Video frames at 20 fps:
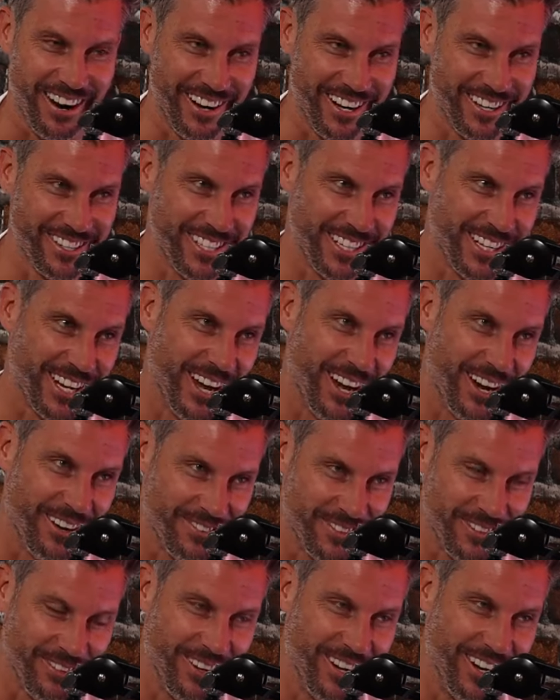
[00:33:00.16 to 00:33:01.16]
and she'd go off
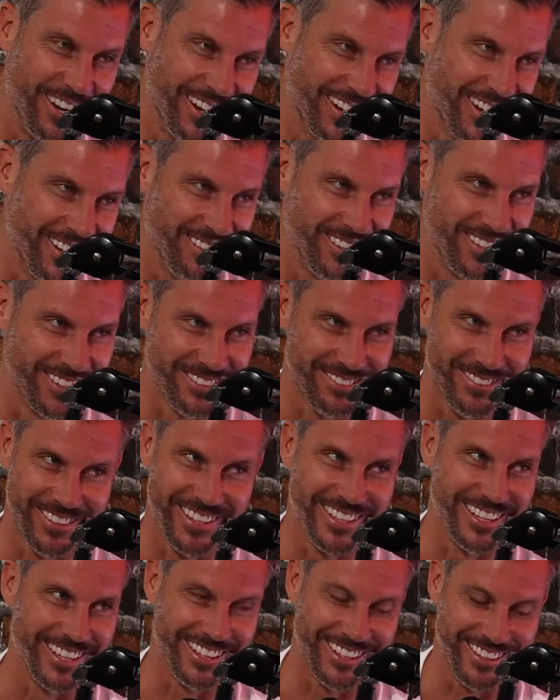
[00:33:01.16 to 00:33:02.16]
to work. It was
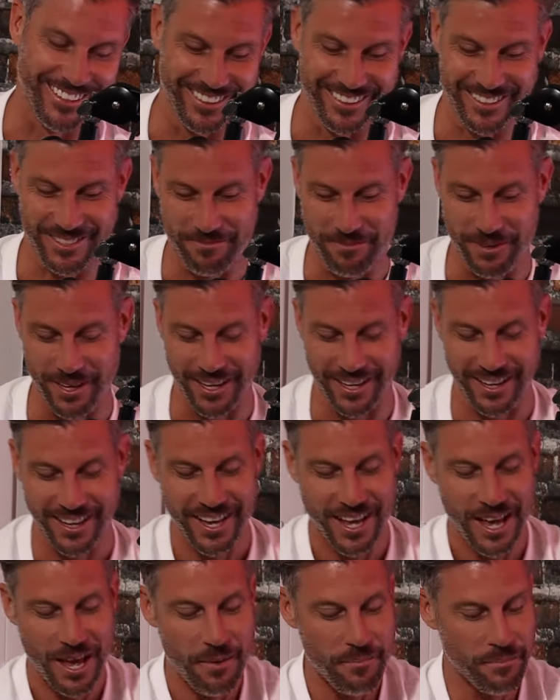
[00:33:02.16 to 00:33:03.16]
ridiculous, but
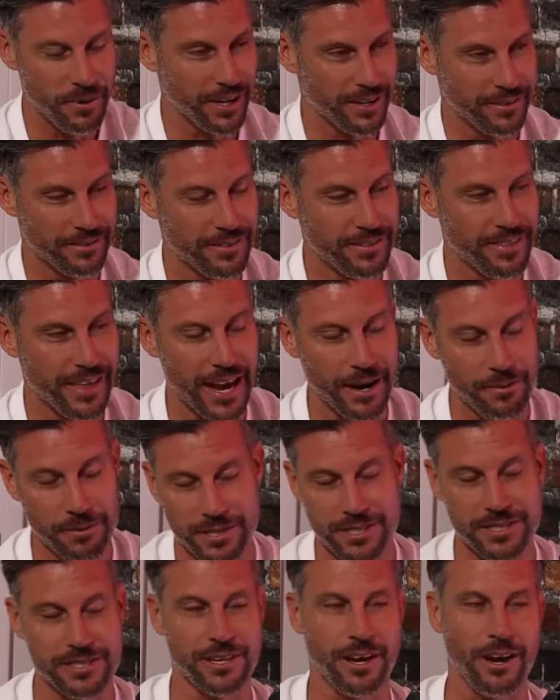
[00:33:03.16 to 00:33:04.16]
but they were
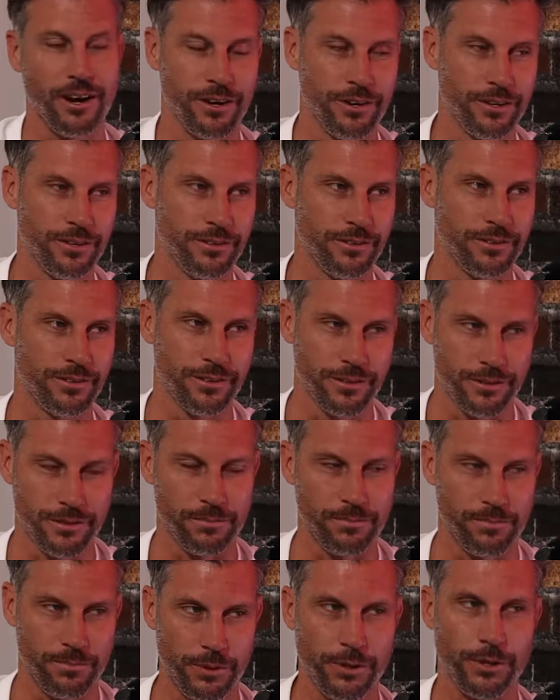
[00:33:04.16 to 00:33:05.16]
so
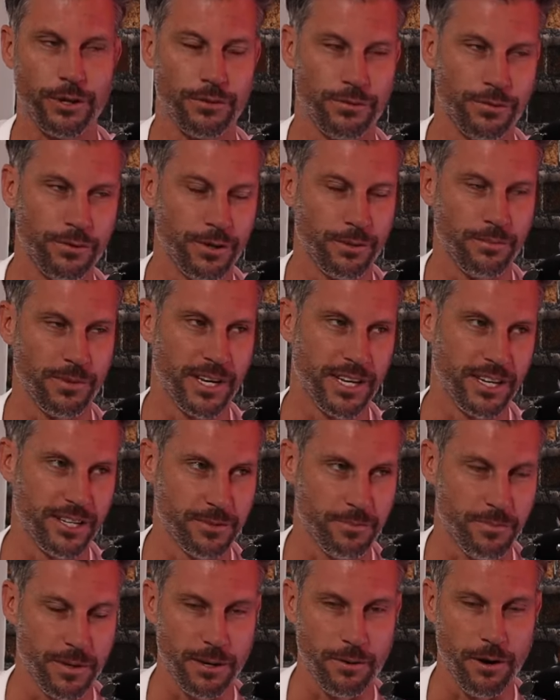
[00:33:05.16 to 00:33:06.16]
beautiful to me as
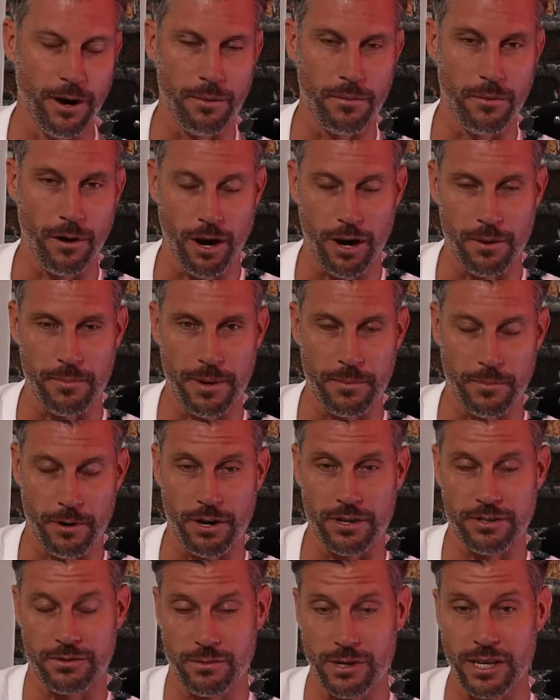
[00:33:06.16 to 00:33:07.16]
people. I, I remember I
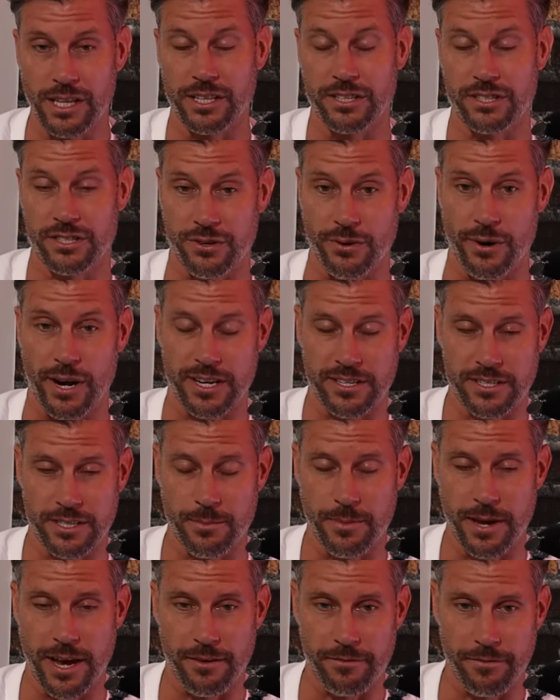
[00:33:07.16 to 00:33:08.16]
was really stressed
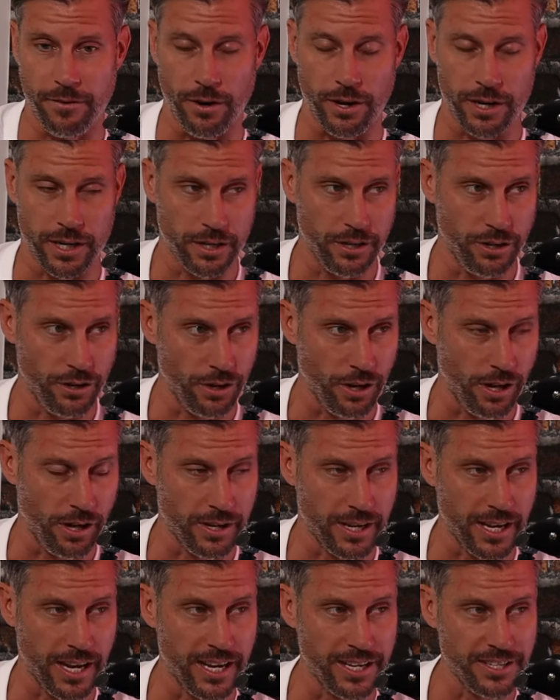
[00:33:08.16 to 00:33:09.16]
about finding a new
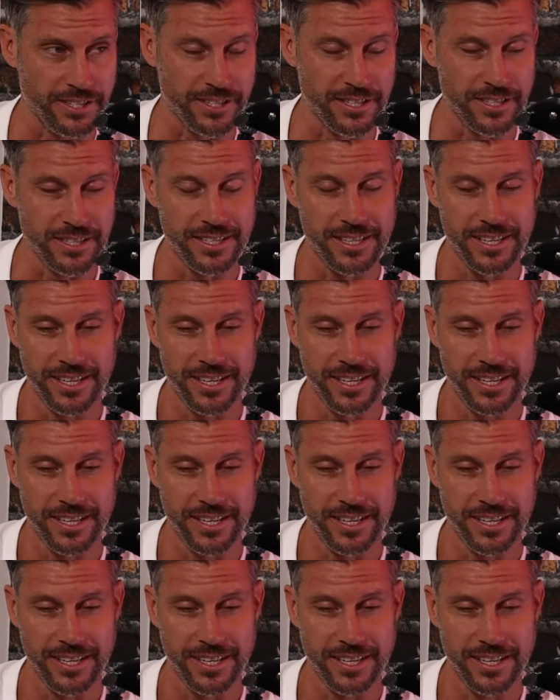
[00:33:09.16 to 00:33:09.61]
location